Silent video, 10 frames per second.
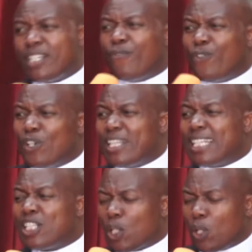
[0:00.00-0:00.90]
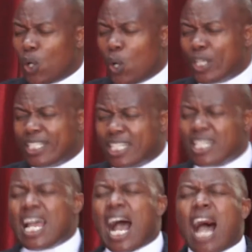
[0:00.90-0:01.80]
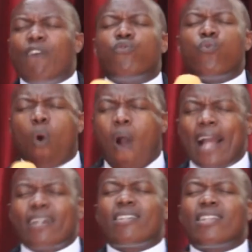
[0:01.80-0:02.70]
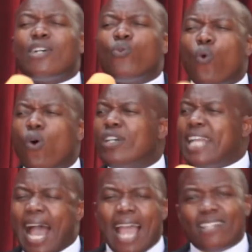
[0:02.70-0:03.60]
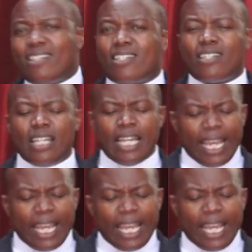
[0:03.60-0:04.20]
He felt that, Lord, I've worked the whole night